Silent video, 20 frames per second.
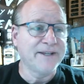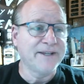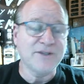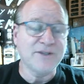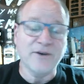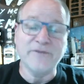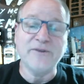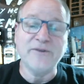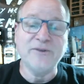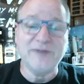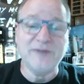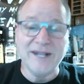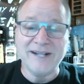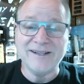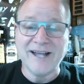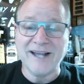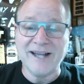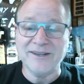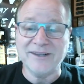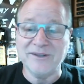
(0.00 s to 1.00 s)
So if you
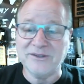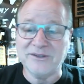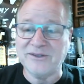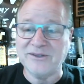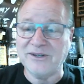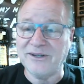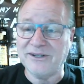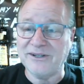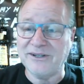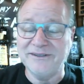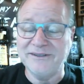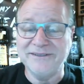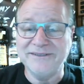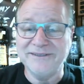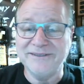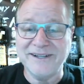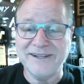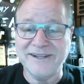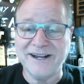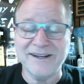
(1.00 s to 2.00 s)
think that looks good,
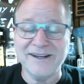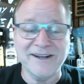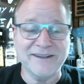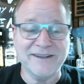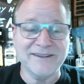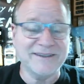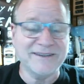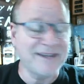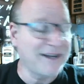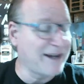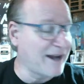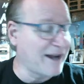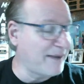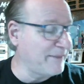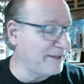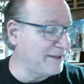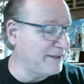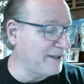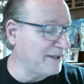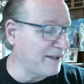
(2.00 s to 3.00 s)
you got another thing
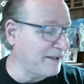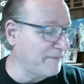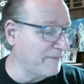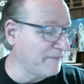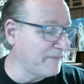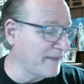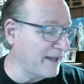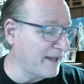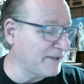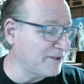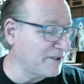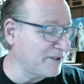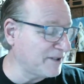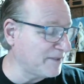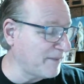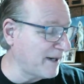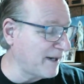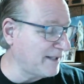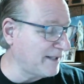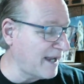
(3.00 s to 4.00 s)
coming to you. That's
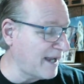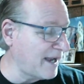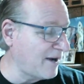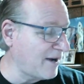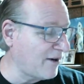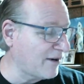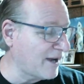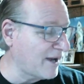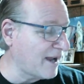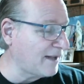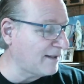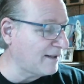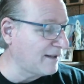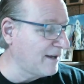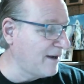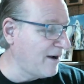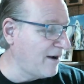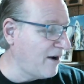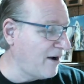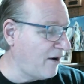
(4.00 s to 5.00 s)
just my take on that
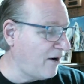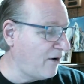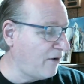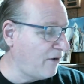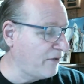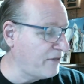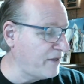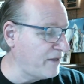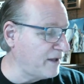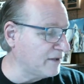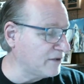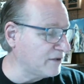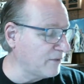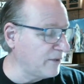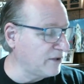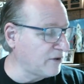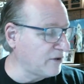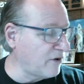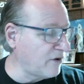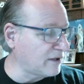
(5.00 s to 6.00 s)
whole thing. So
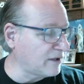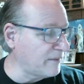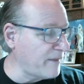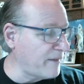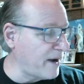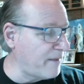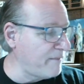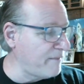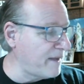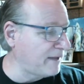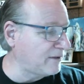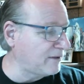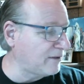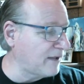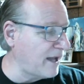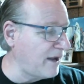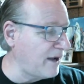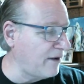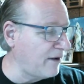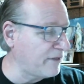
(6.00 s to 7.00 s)
we talked about
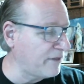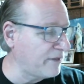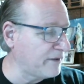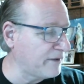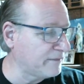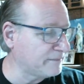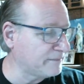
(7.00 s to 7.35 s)
mental health.